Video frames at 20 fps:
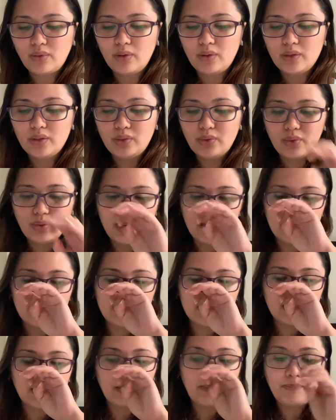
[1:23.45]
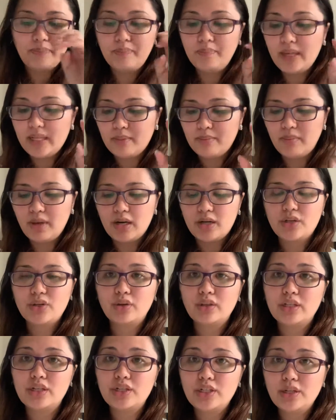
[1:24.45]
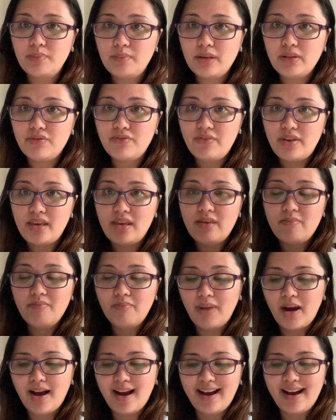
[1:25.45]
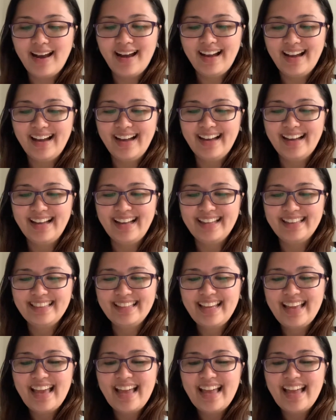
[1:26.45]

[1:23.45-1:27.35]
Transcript: although it's a bit much on the shipping fee, but